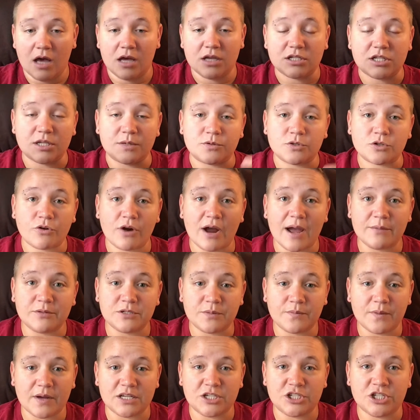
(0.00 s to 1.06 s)
Subscribe
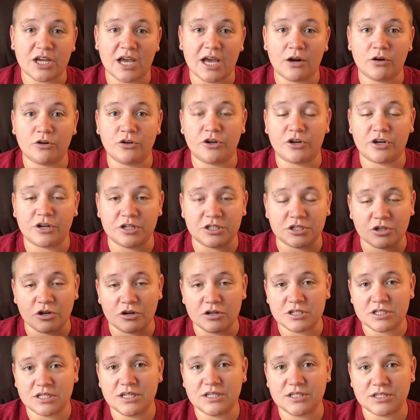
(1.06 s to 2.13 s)
to my channel. You're going to
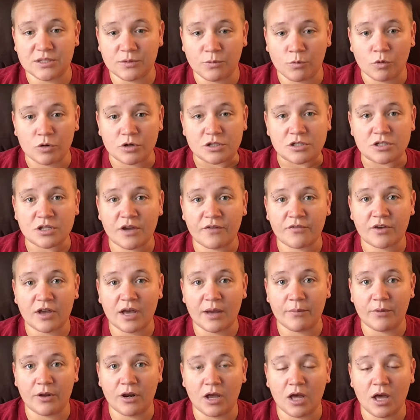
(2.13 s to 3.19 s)
start seeing some more stuff
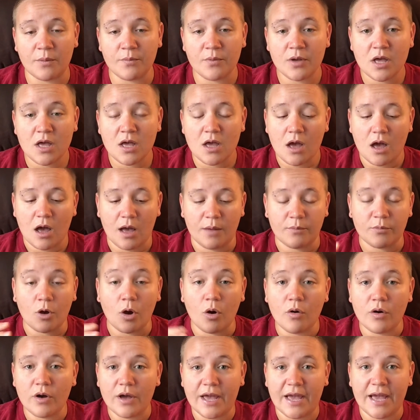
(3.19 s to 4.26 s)
coming up.
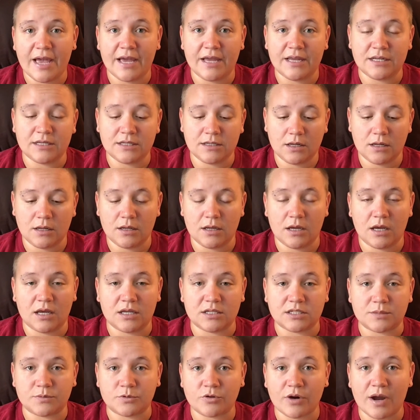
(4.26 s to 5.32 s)
Go and
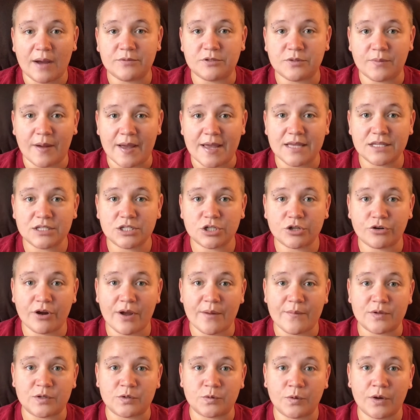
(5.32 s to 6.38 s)
subscribe to my
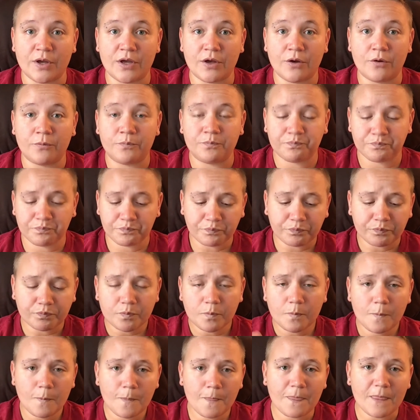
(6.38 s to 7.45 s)
Instagram as well.
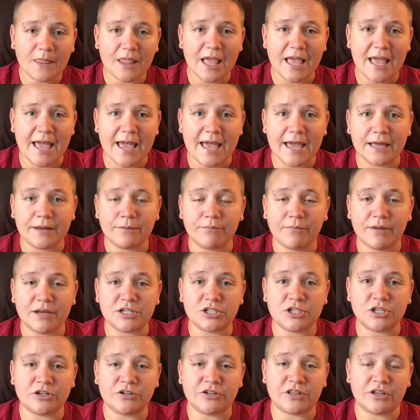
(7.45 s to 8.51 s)
And make
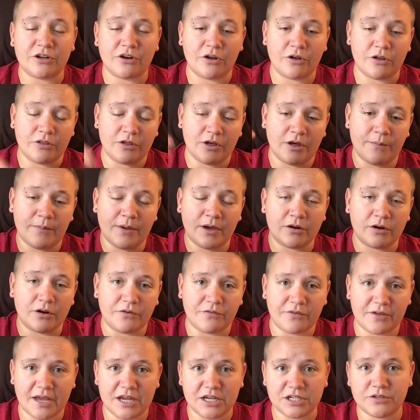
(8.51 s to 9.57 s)
sure you hit the bell
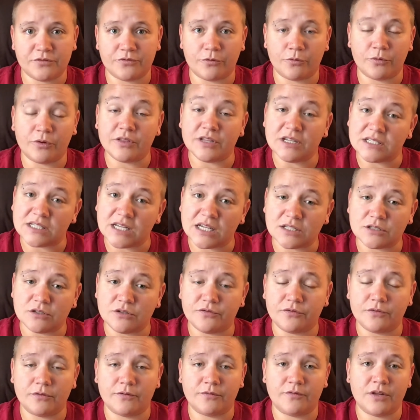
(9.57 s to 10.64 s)
notification for when these next
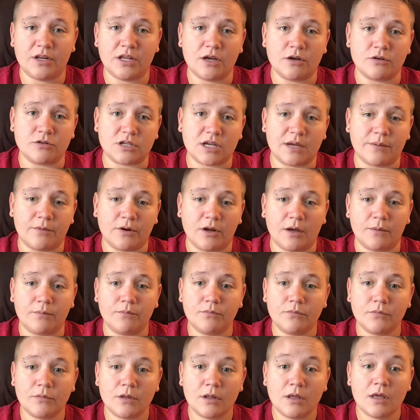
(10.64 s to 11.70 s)
new videos coming up.
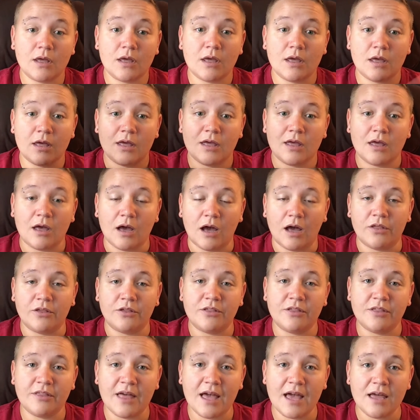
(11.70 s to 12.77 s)
Other
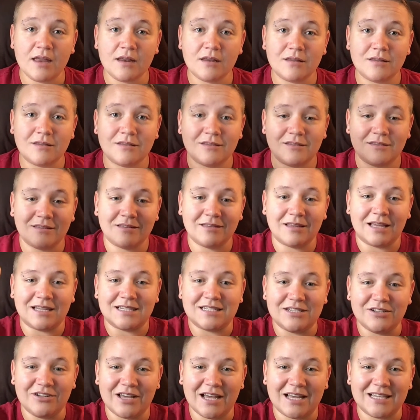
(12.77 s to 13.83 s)
than that, I'll
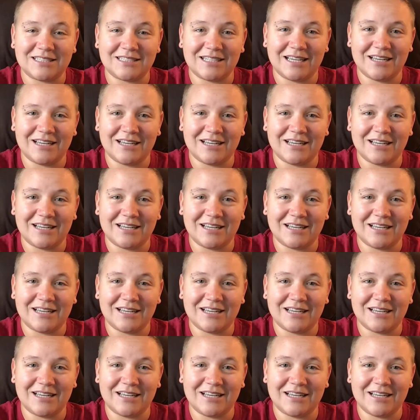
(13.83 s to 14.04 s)
see you guys